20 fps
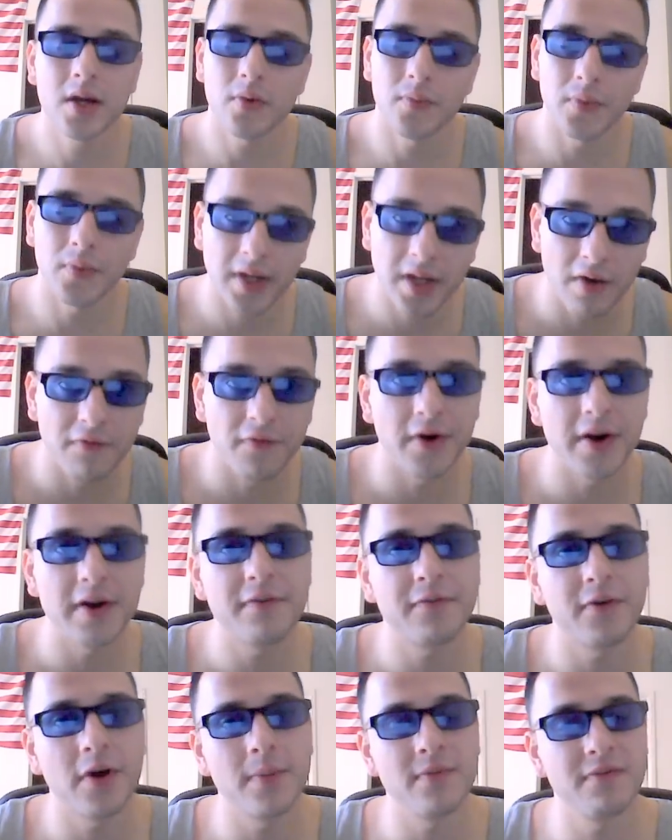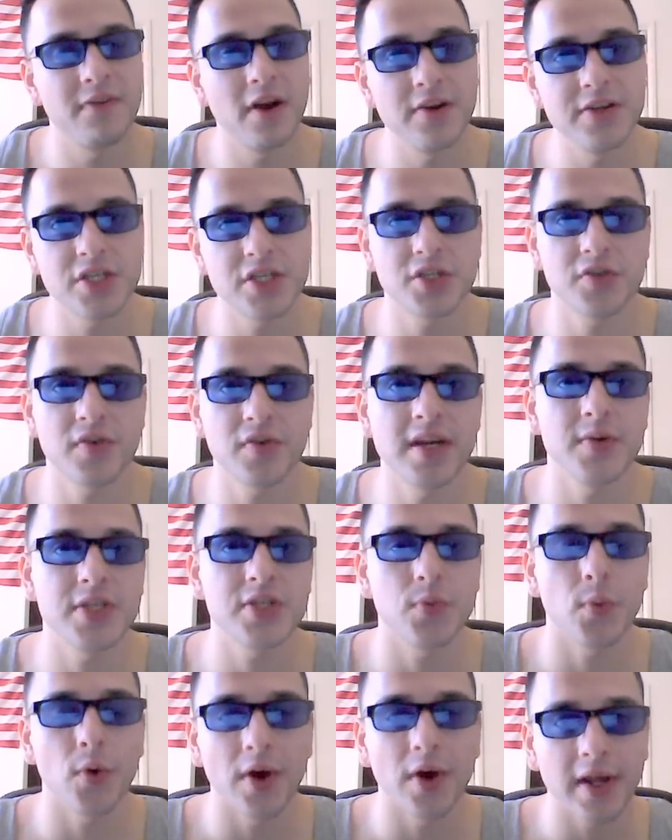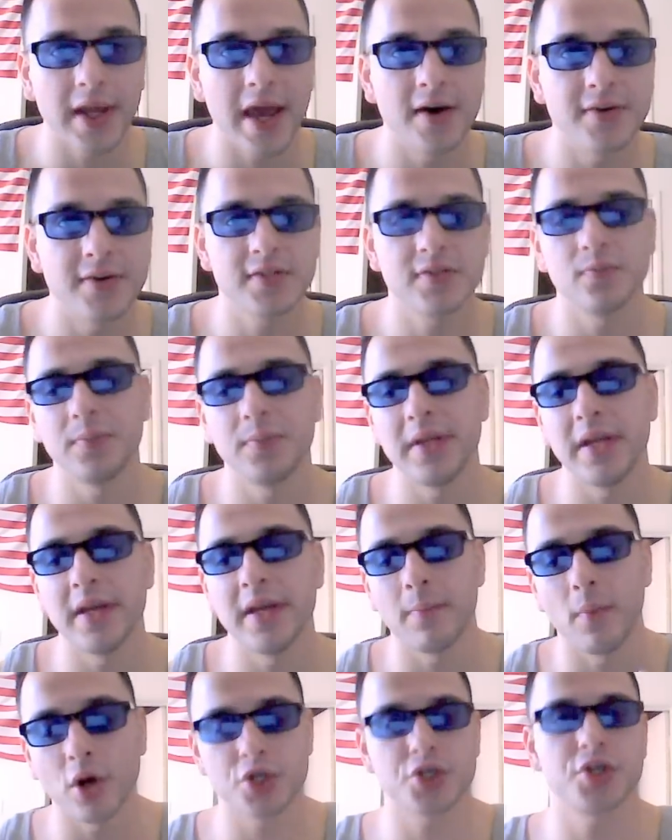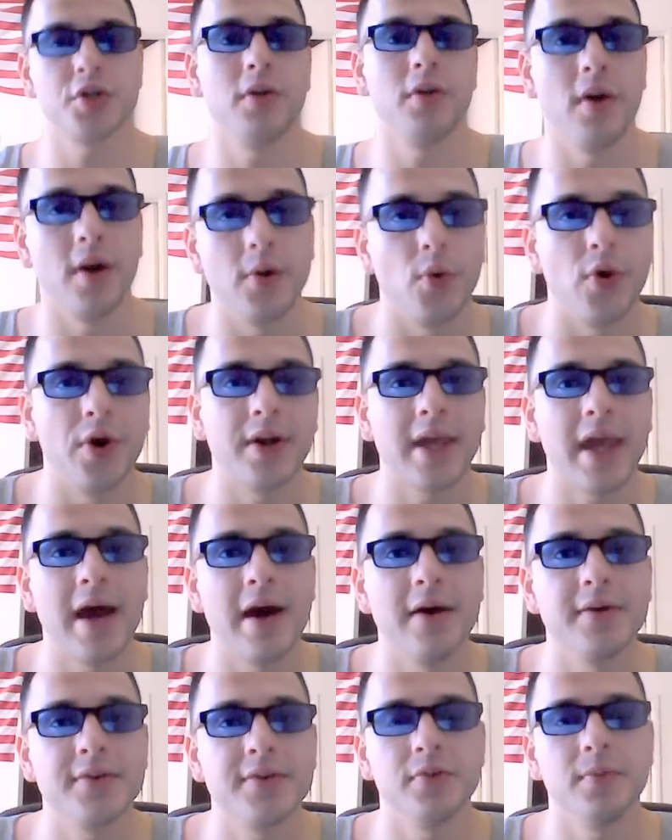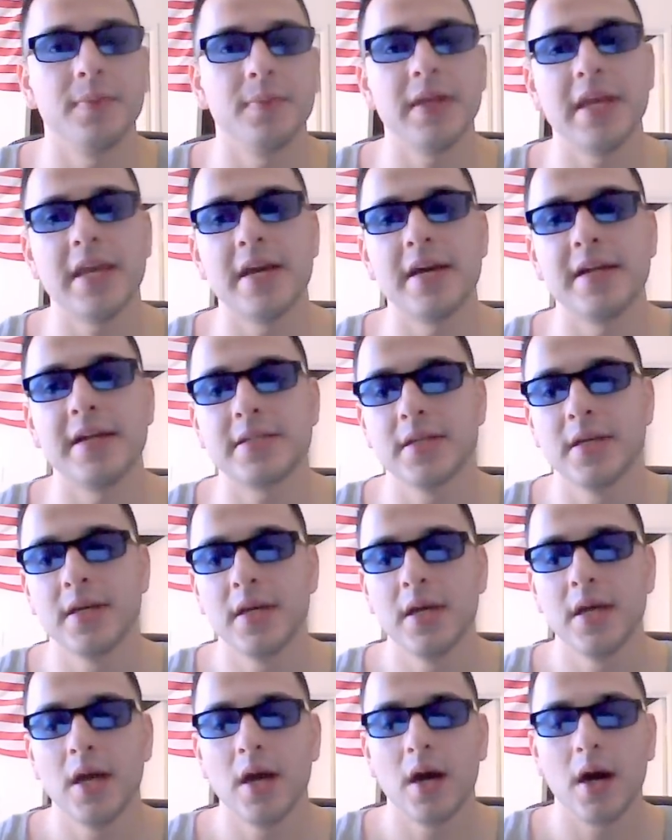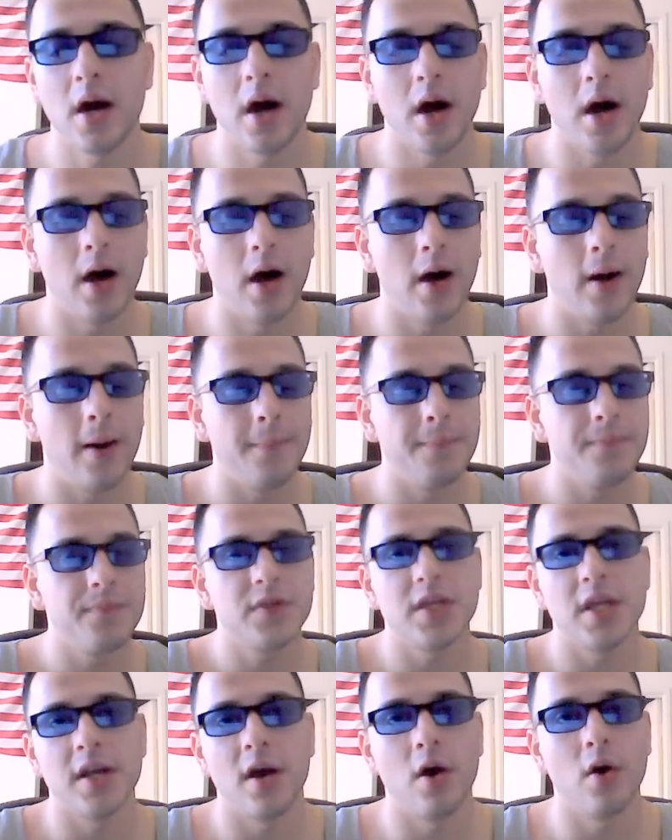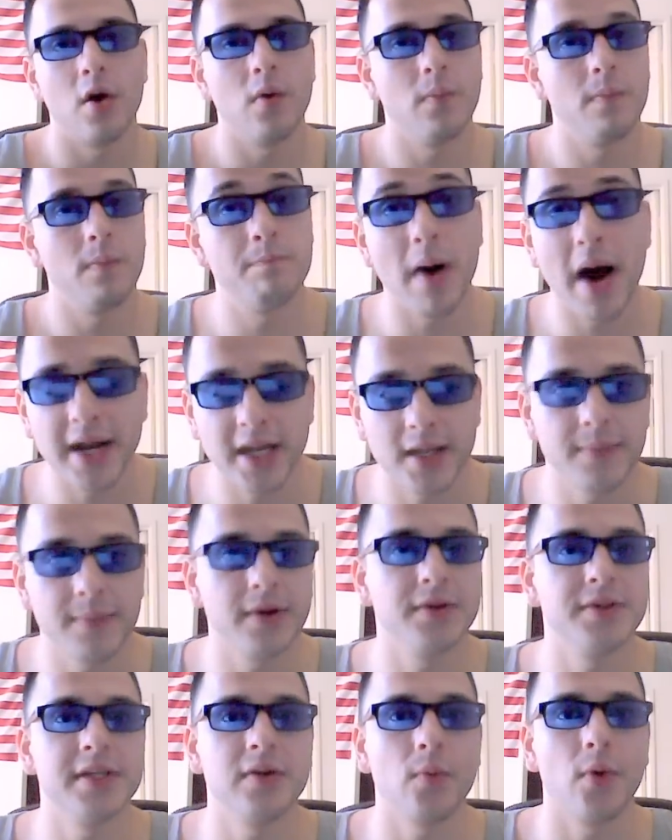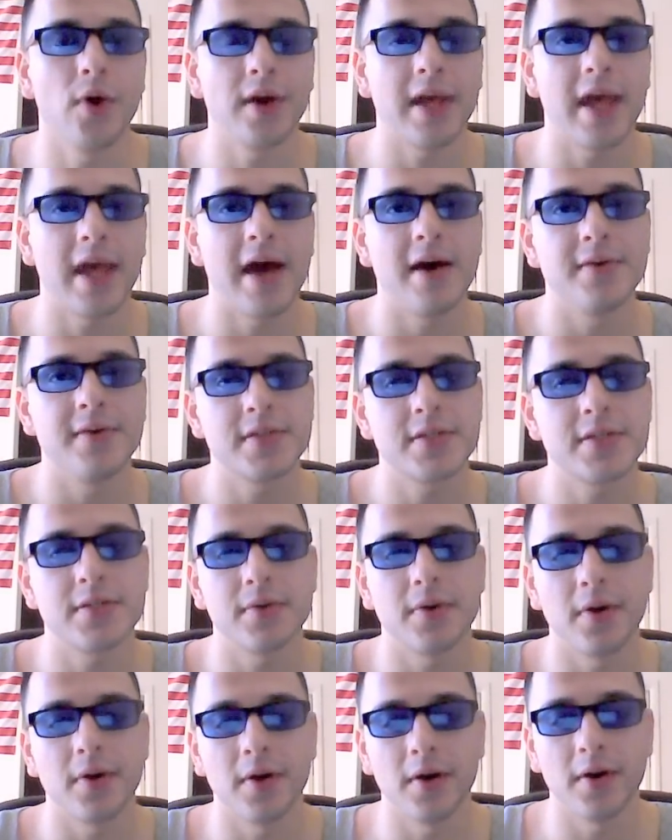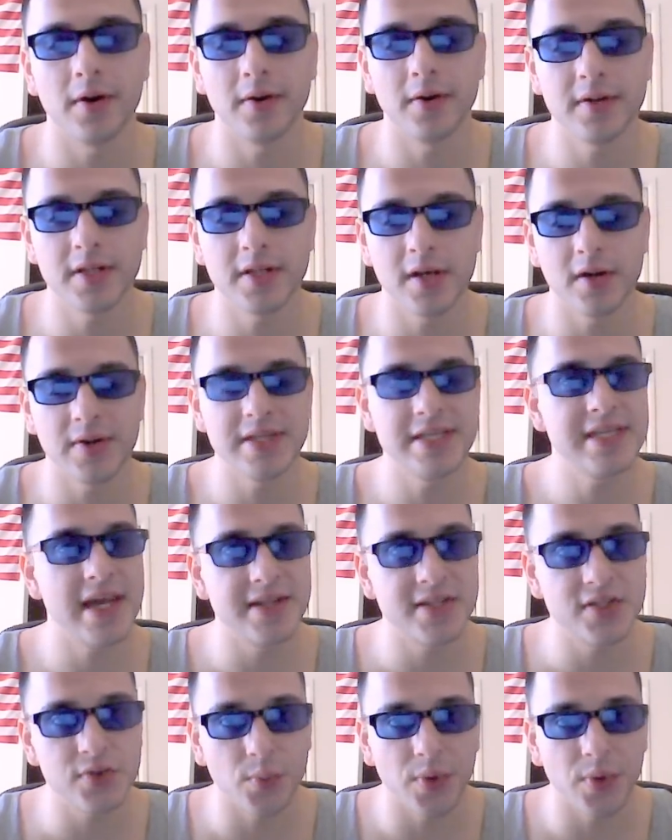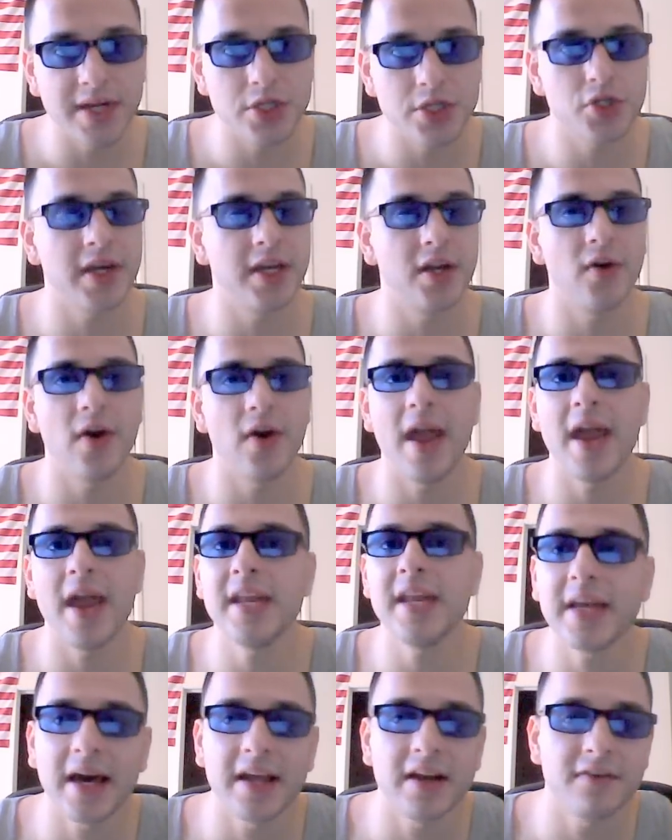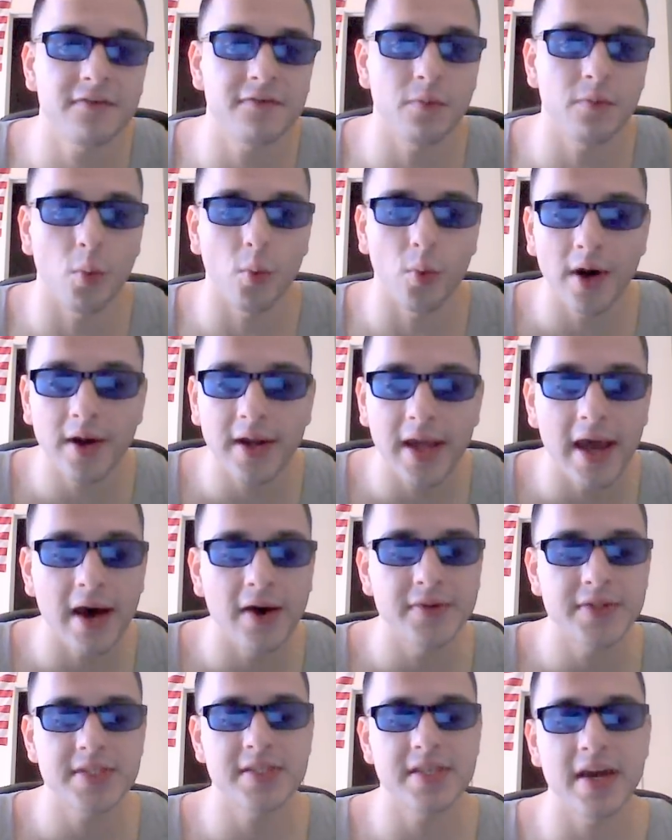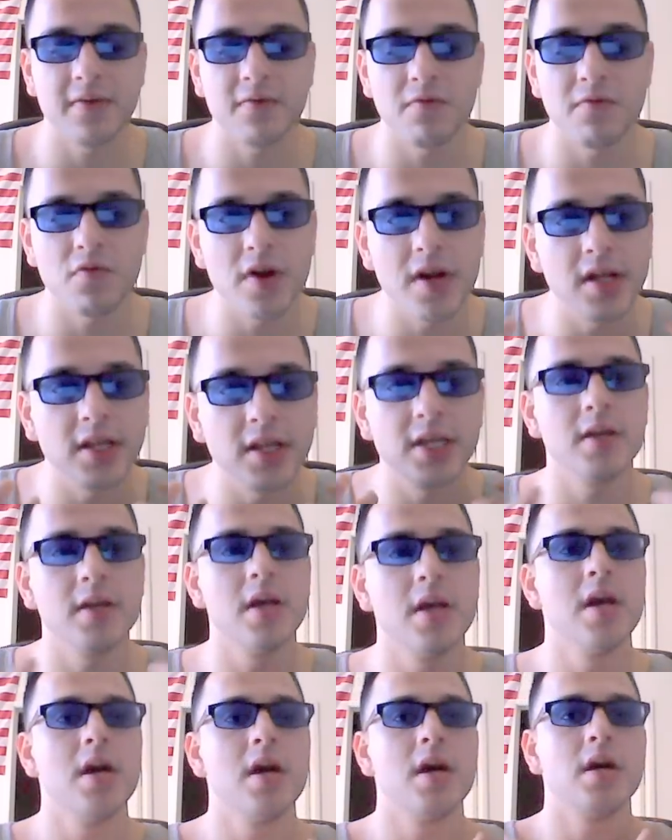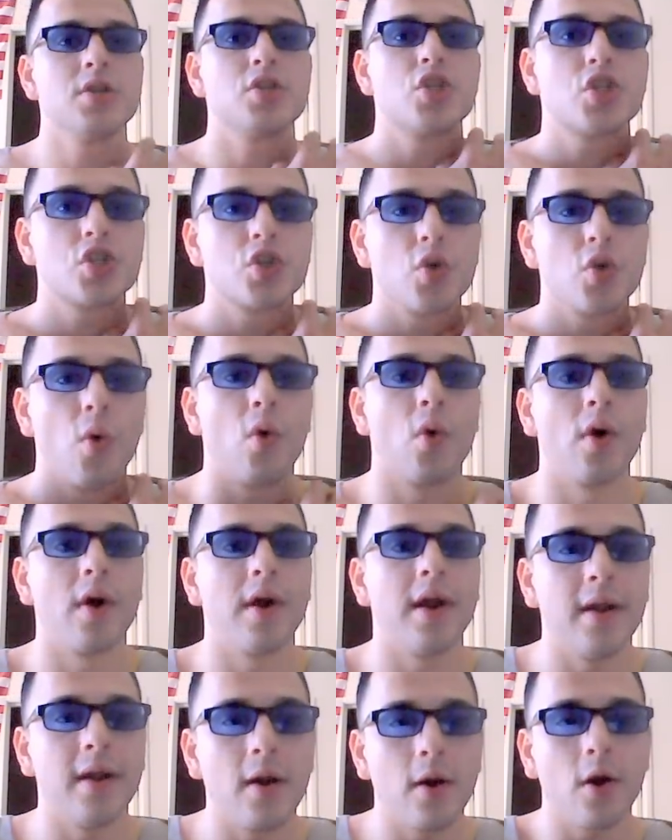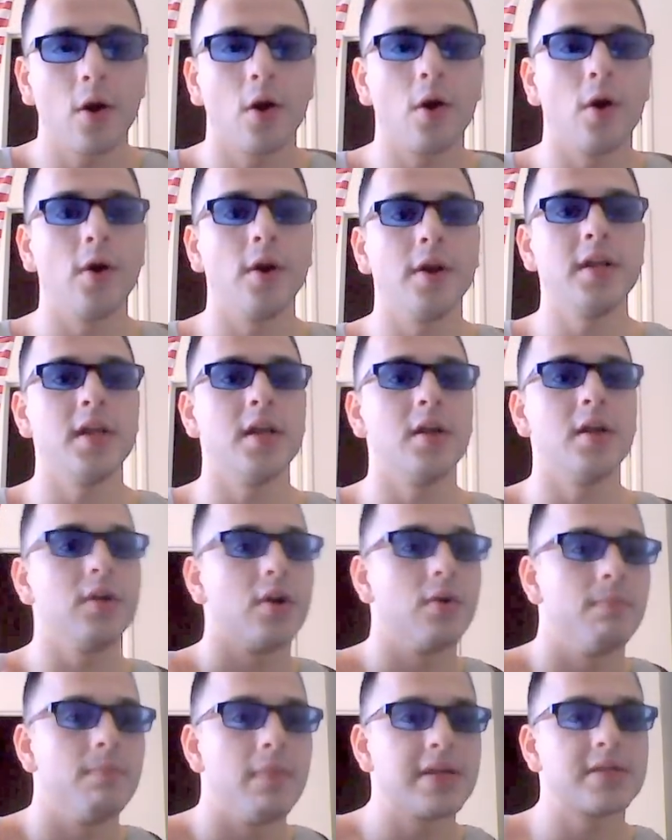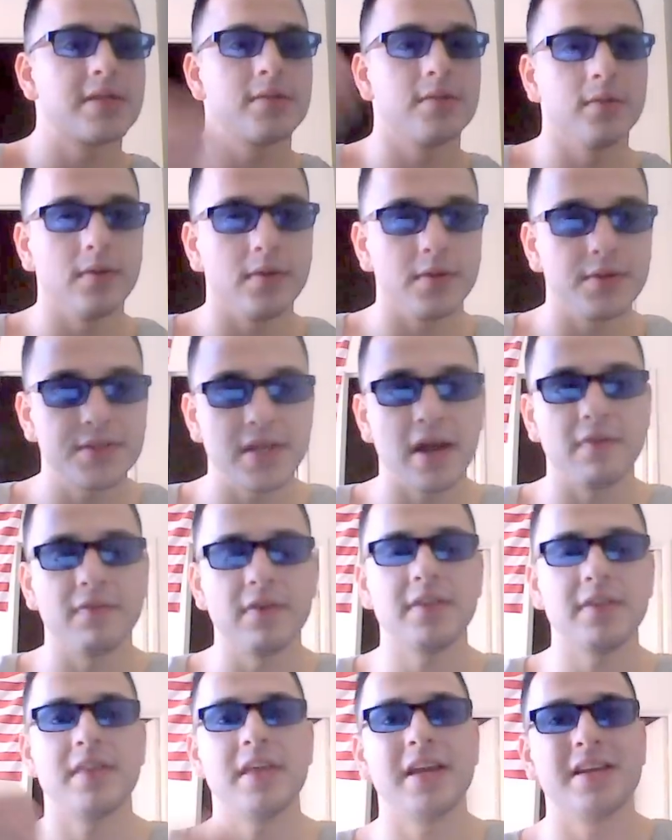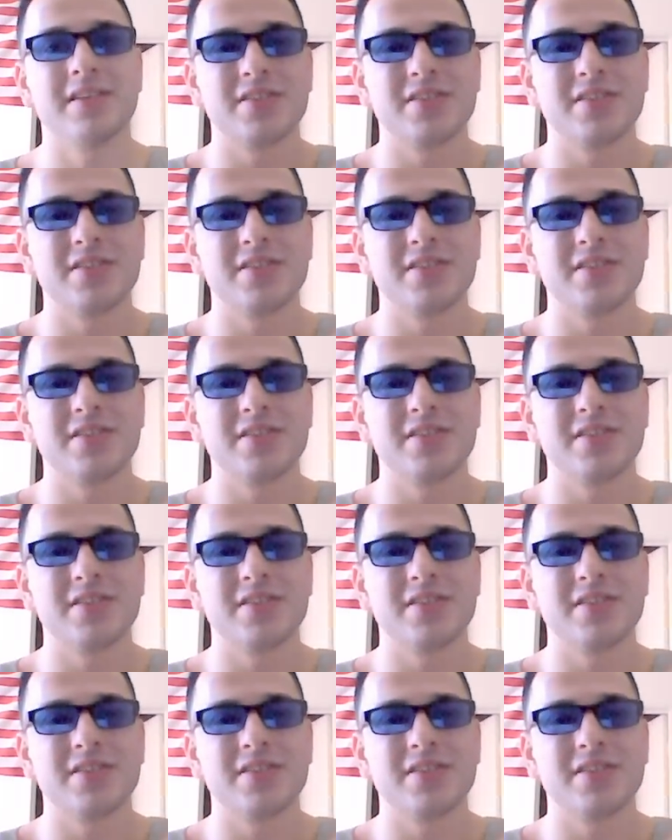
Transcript: recovery from very strenuous workouts, be it martial art workouts, or be it, bodybuilding workouts, or, intense weight training, or any kind of workouts that really sore and hurt, your muscles, everything.